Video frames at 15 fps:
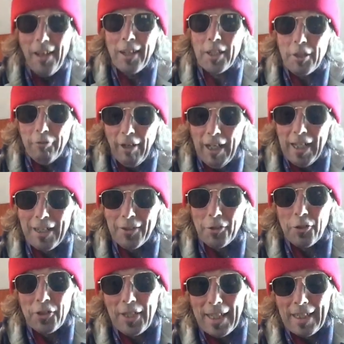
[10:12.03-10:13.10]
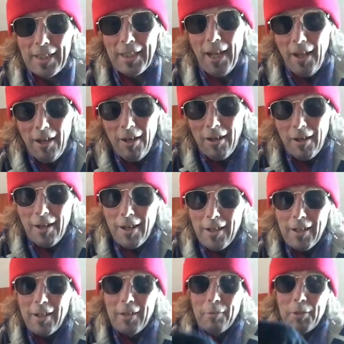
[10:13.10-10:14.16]
and grey has got the second letter R,
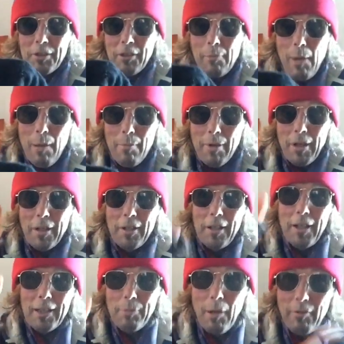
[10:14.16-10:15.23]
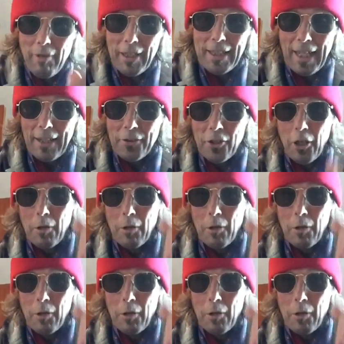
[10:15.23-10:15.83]
which I remember as my right hand.